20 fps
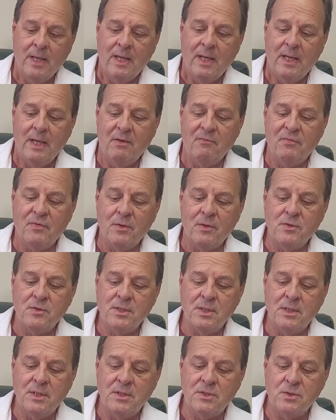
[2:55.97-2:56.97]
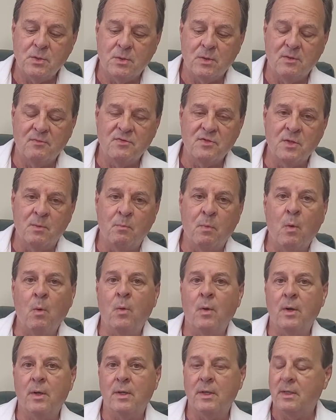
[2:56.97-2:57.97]
If there's any sort of
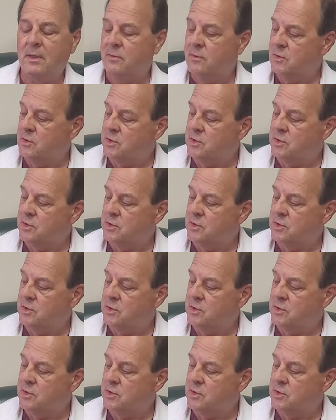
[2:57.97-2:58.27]
support in the